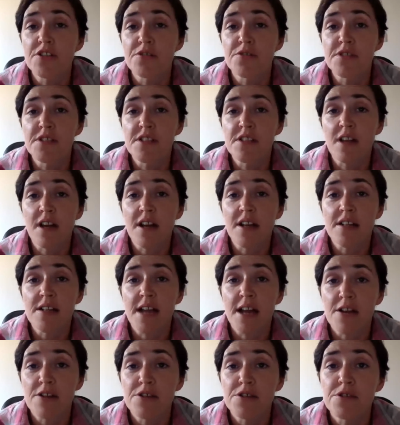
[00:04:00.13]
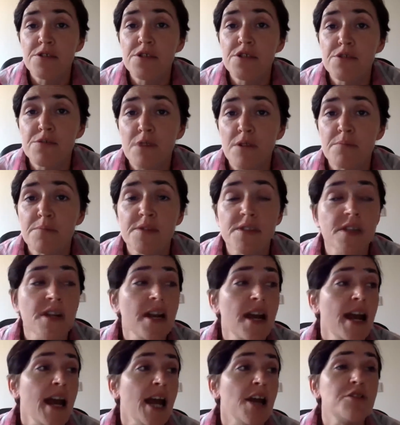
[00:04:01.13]
to decide how to
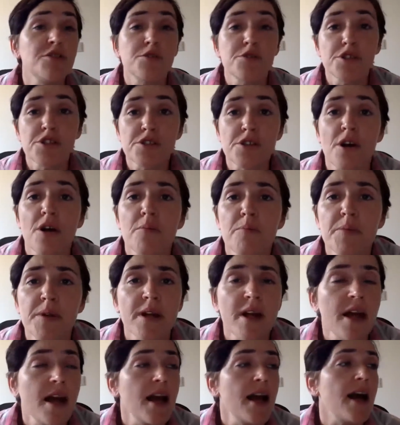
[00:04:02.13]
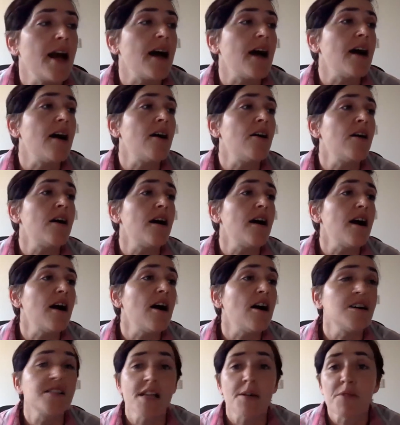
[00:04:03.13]
disrupt, how to stop
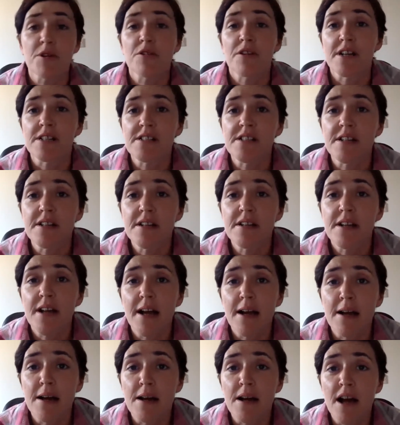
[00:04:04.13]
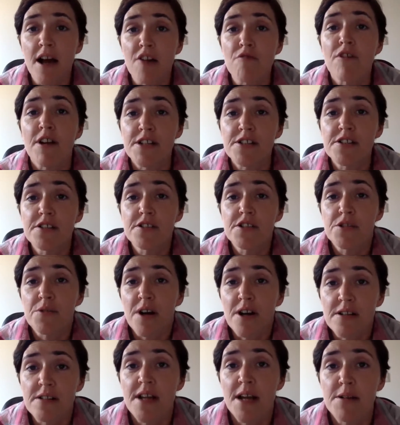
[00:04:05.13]
our democratic, our rights
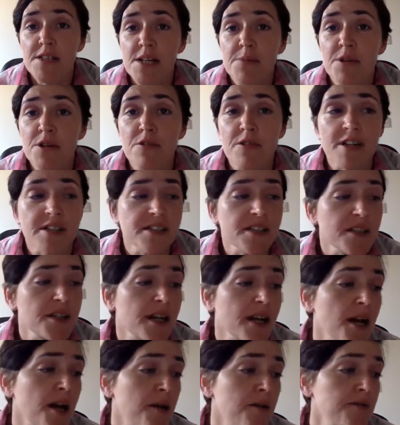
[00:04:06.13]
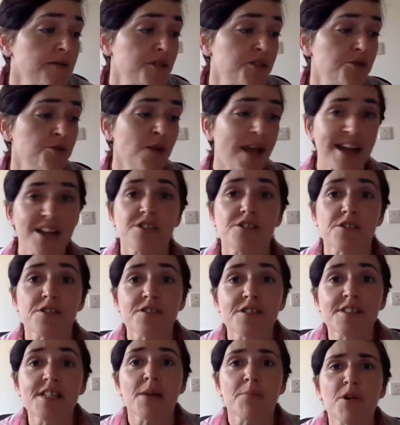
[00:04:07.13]
to our democratic, to
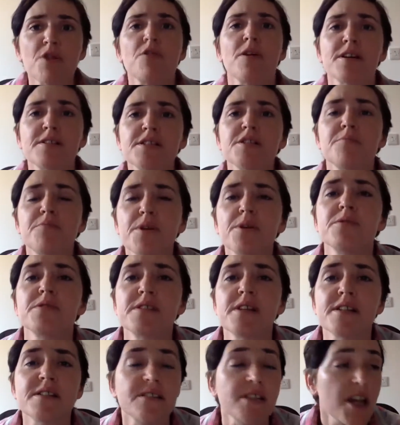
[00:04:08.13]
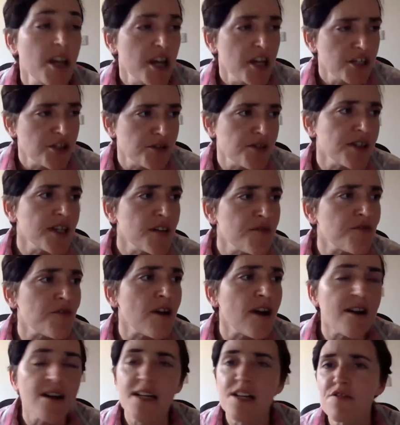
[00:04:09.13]
enter the democratic process, to
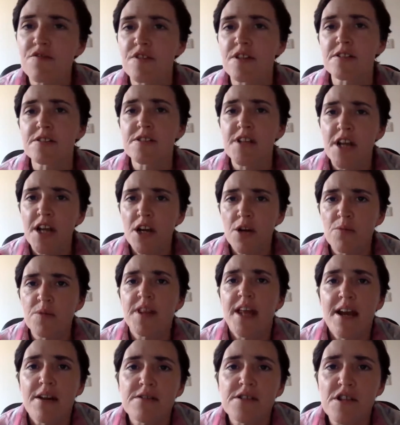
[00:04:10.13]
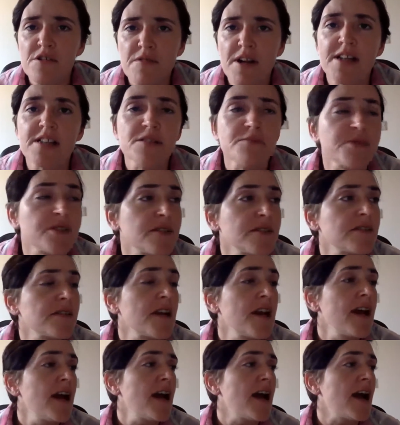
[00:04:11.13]
deliver our leaflets without harassment,